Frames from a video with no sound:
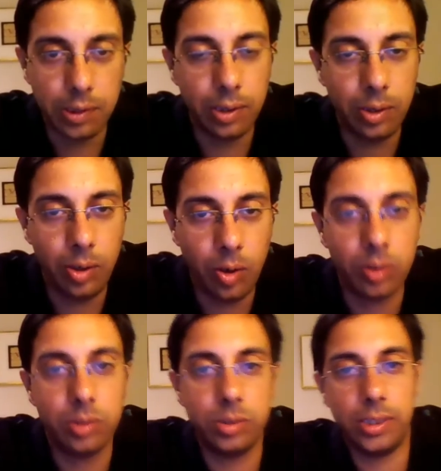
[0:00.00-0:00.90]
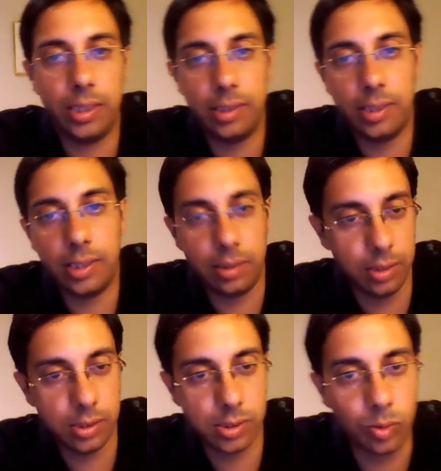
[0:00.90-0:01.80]
not say that
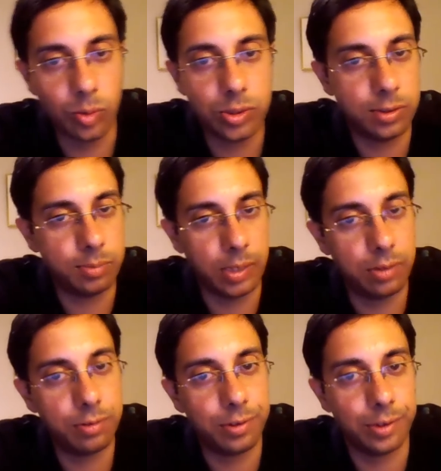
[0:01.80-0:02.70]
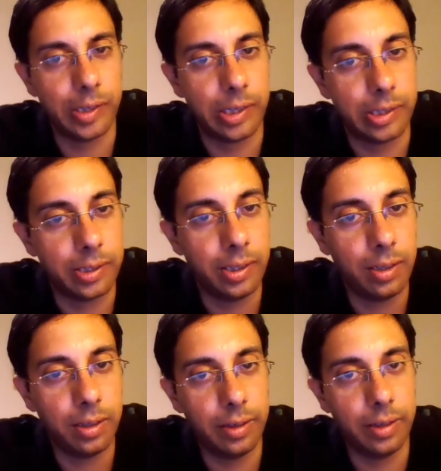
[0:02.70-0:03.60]
this course is meant for that.
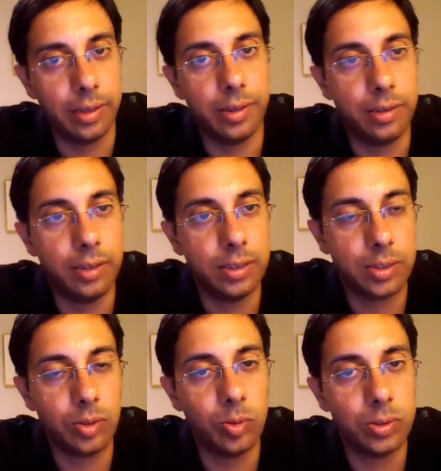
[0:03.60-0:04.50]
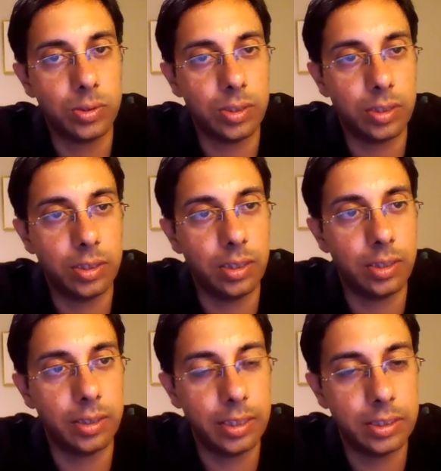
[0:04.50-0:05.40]
This course
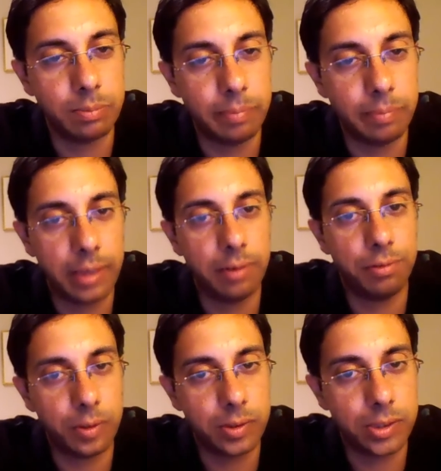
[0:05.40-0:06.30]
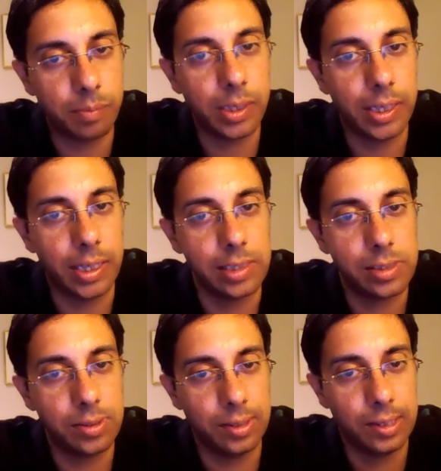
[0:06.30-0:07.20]
is meant for something
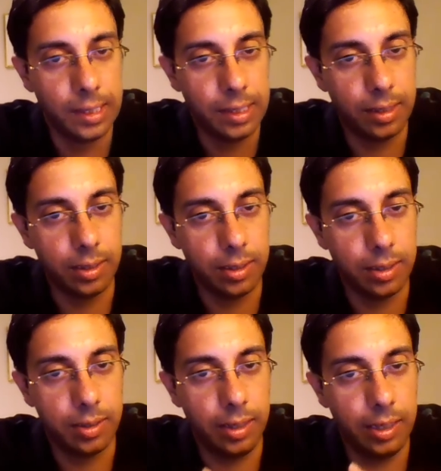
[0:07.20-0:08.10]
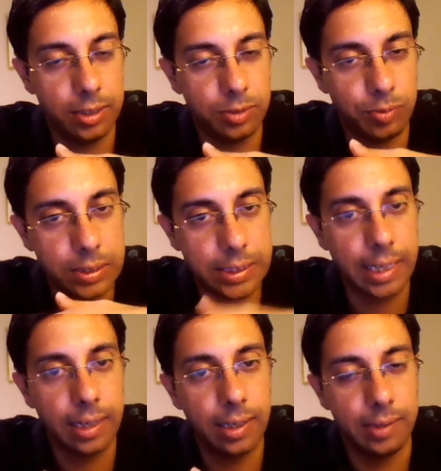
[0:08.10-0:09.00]
else. It is for the
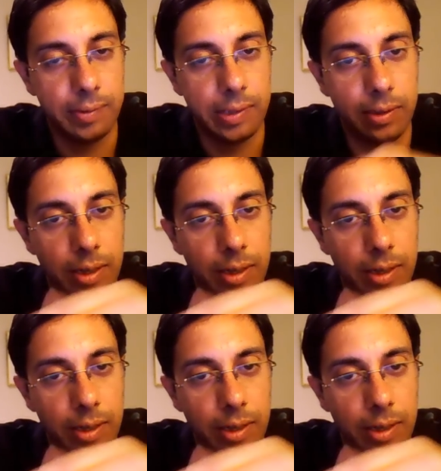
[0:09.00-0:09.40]
second level.